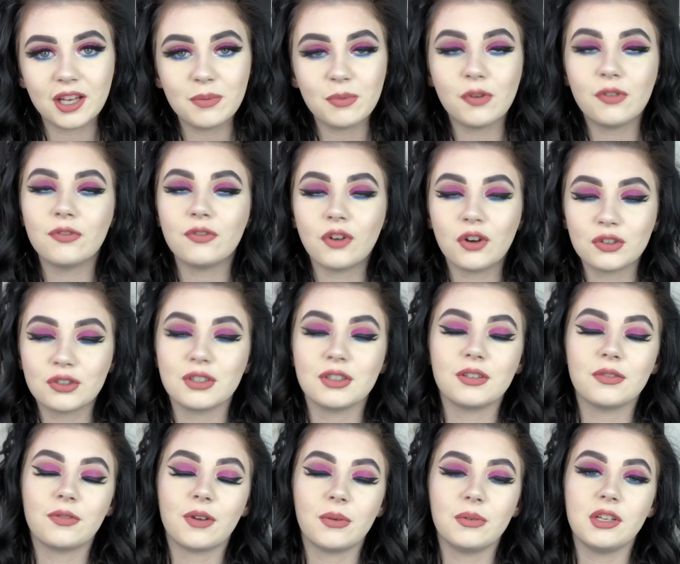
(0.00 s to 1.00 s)
But unfortunately,
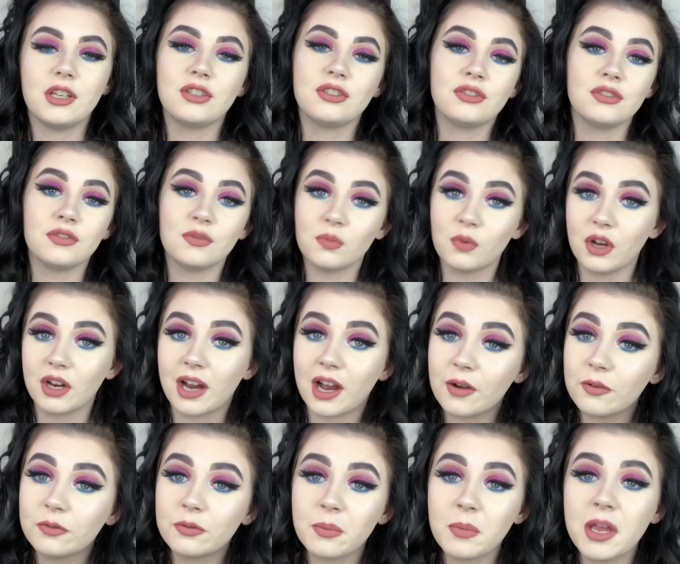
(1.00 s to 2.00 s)
the foundation doesn't work
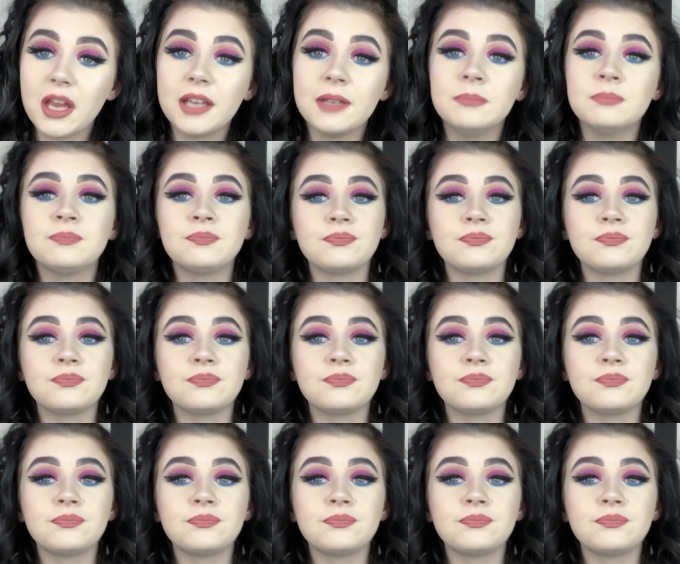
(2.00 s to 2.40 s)
out for me.